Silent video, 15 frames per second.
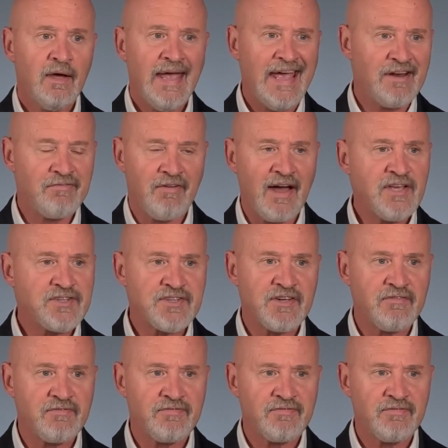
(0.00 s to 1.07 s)
advice
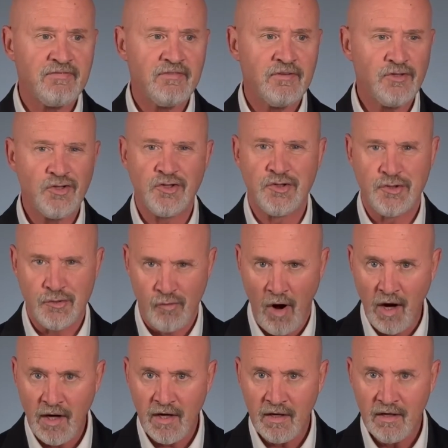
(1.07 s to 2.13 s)
of
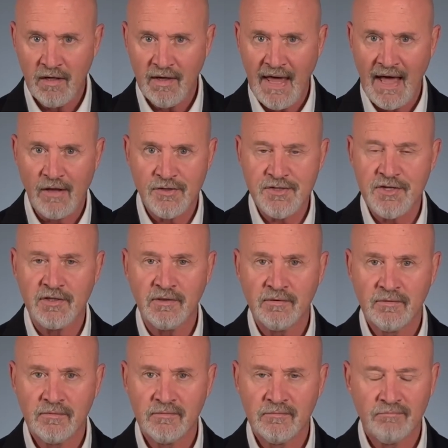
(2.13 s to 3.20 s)
drunk counsel,
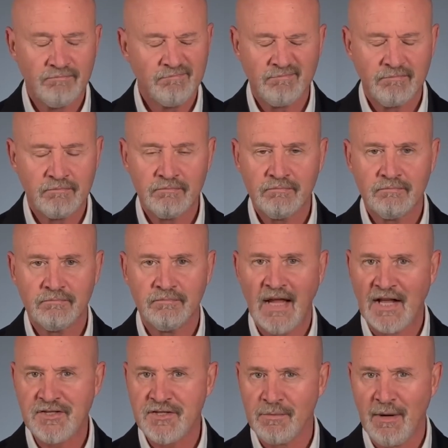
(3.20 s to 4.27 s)

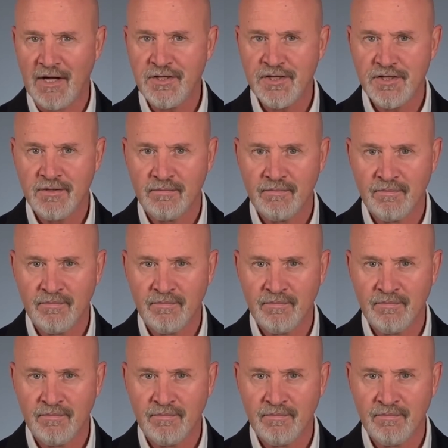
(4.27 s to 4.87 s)
not so much.